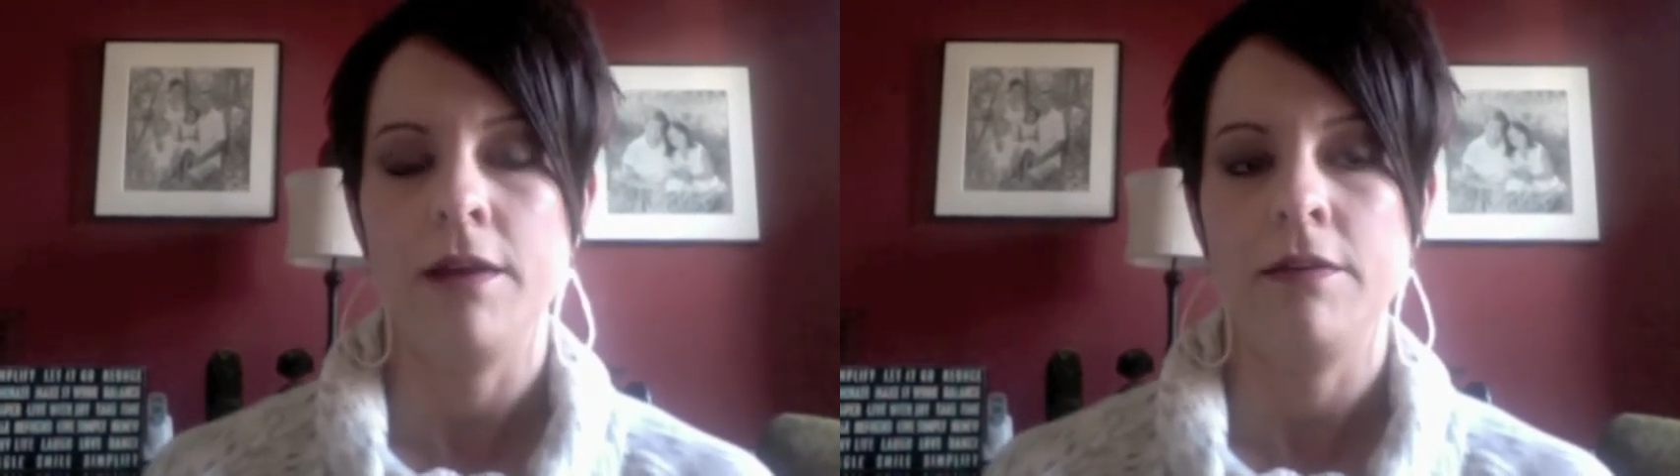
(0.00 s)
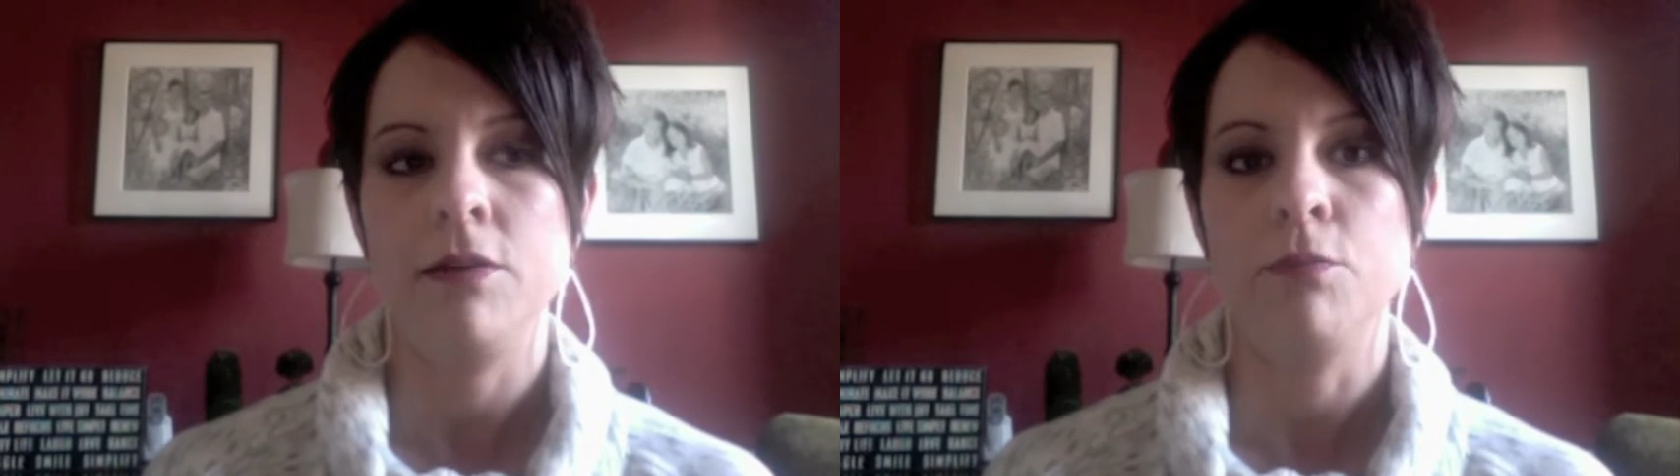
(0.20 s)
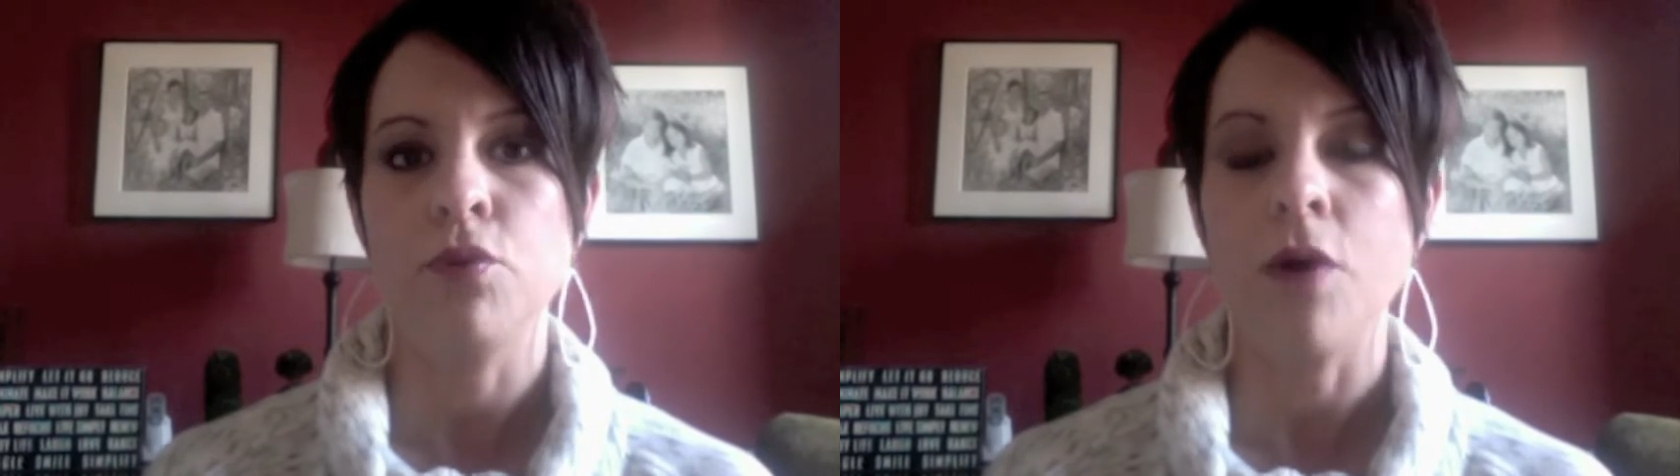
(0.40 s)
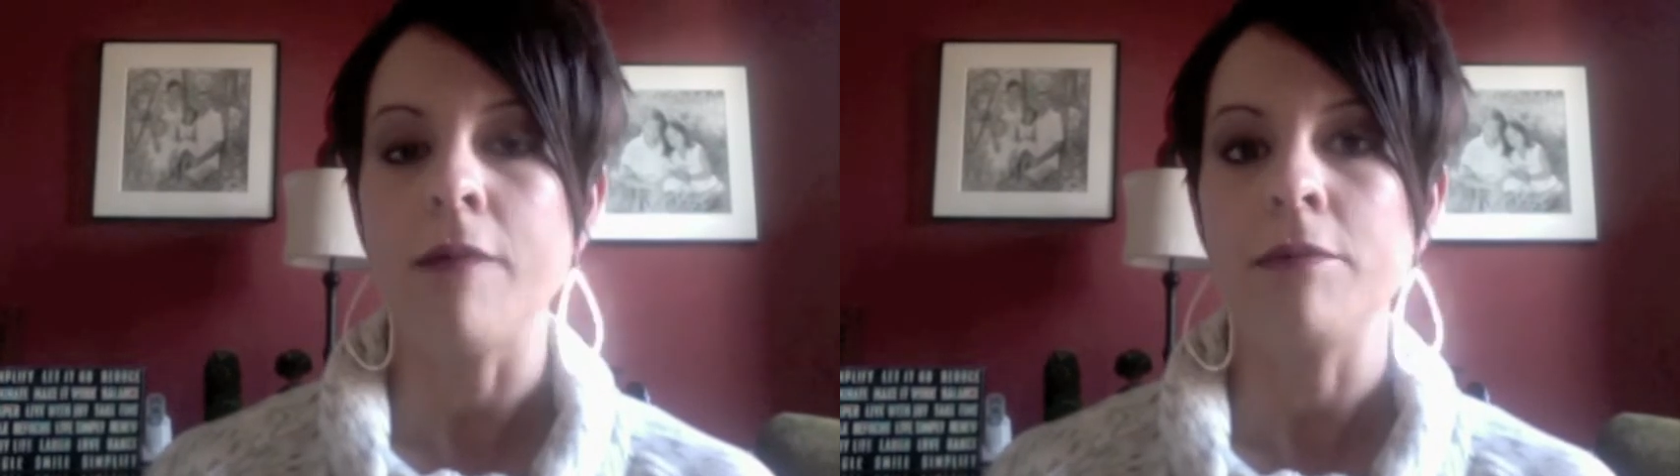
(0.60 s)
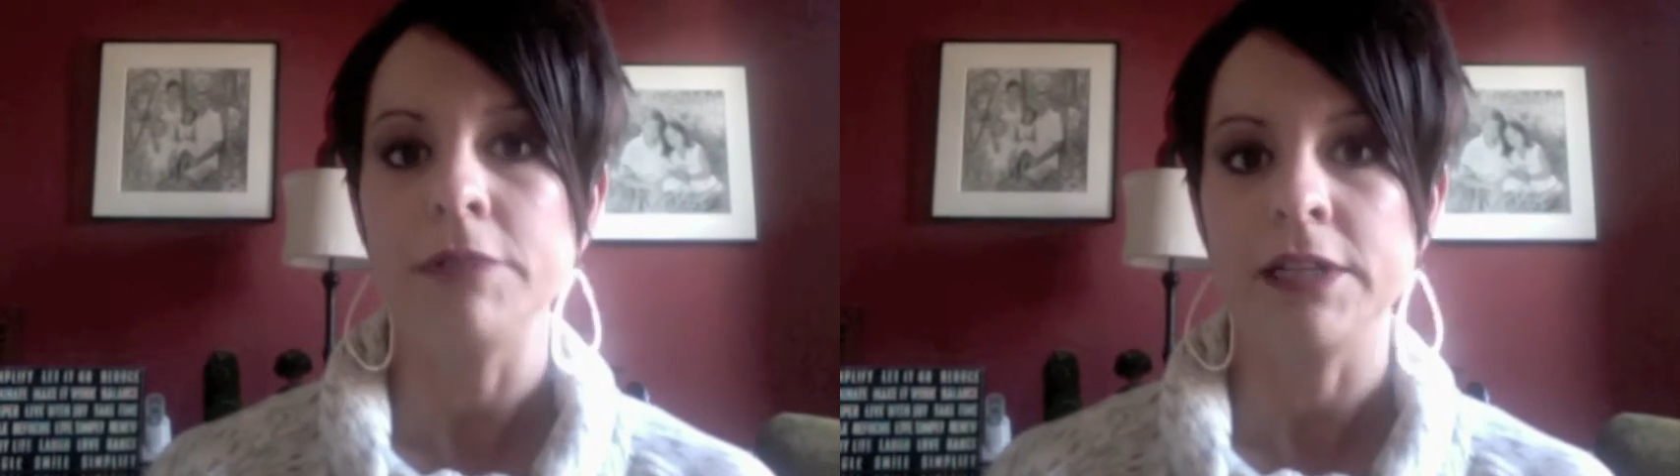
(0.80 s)
you
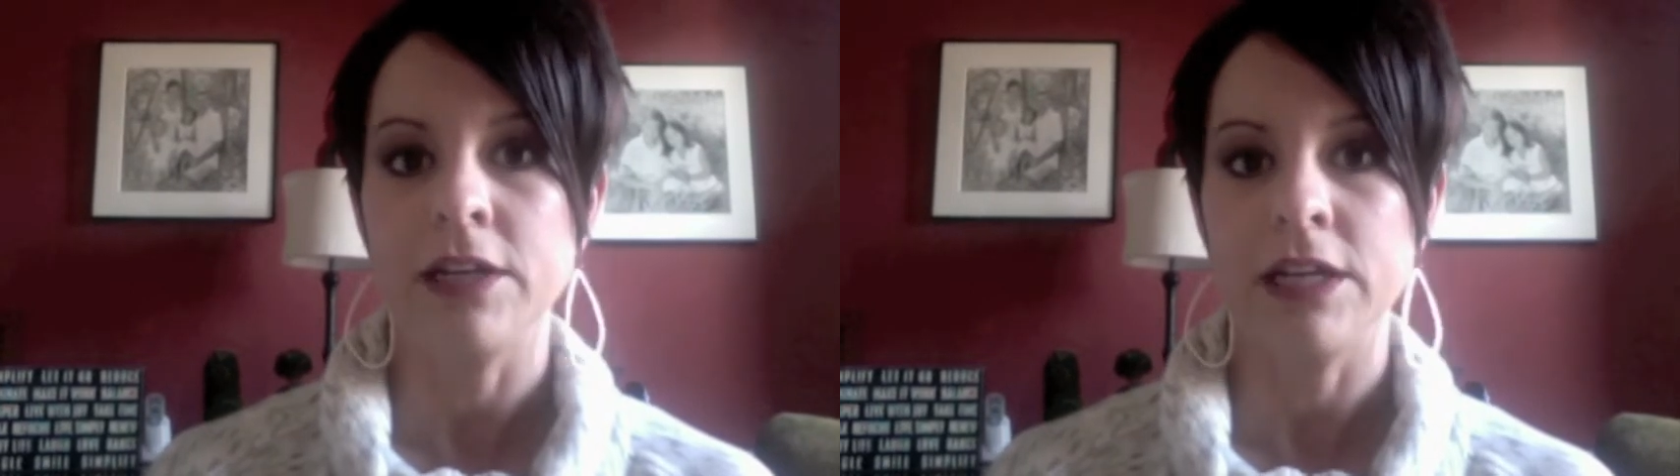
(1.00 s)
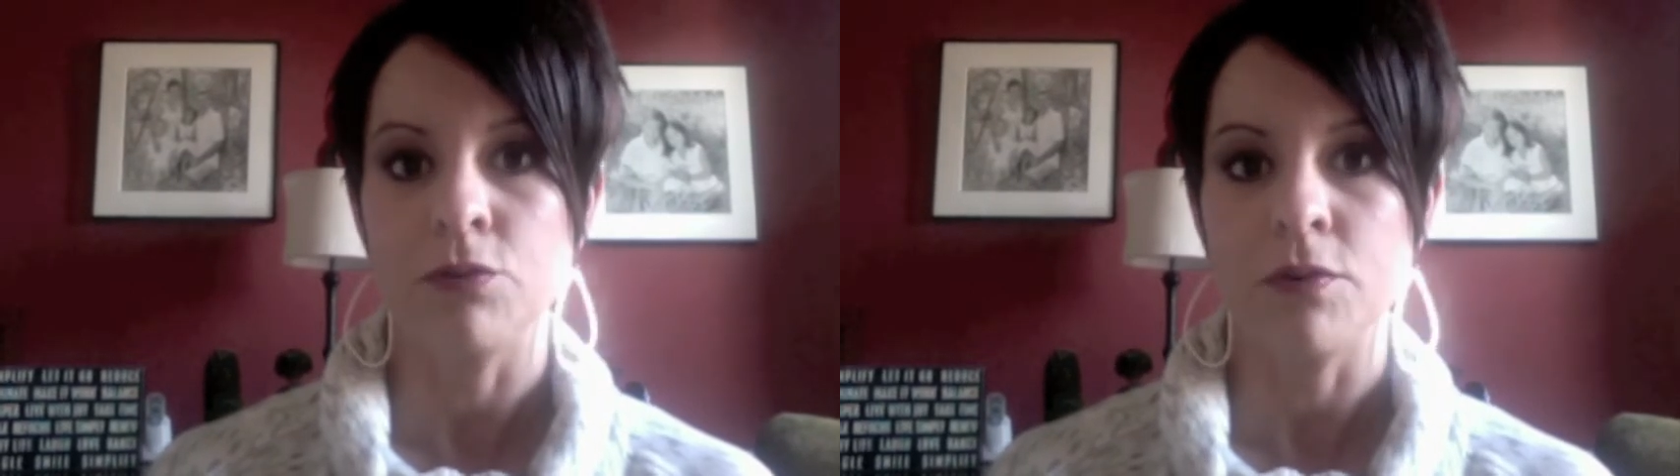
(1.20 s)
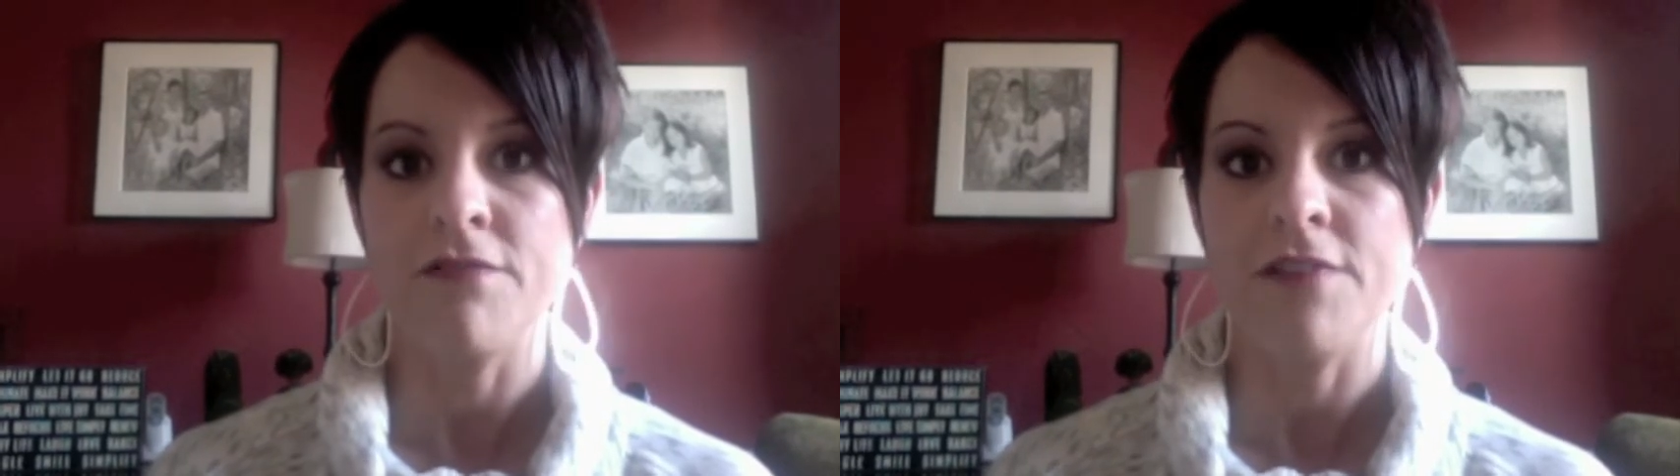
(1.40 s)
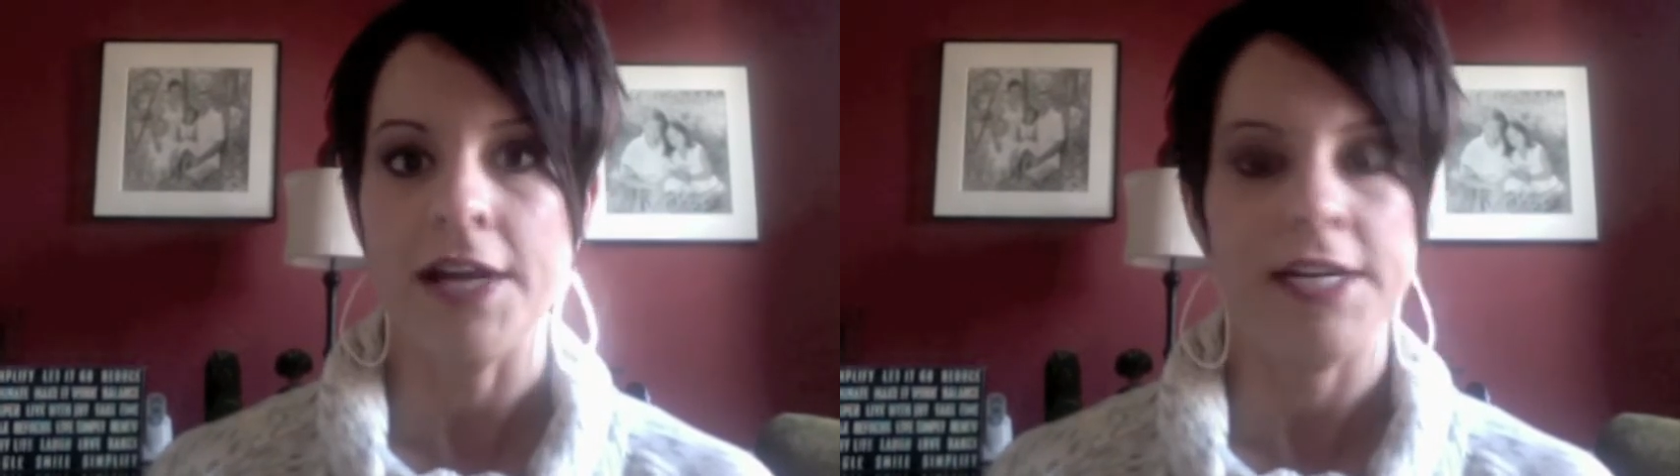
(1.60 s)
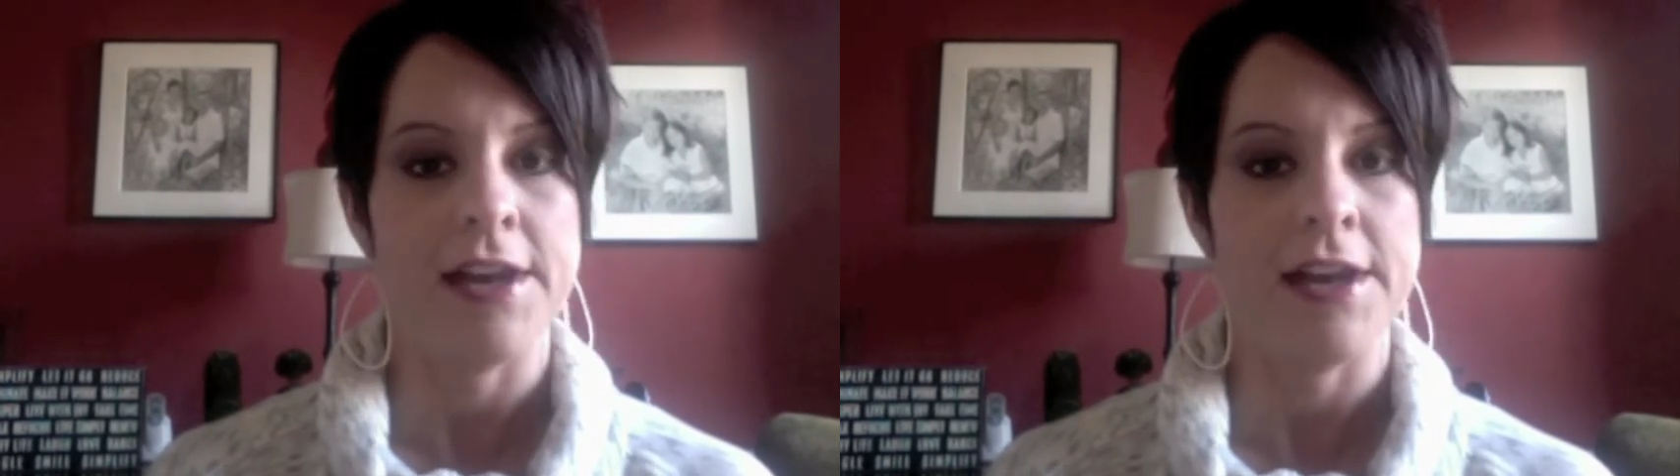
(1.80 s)
probably can refine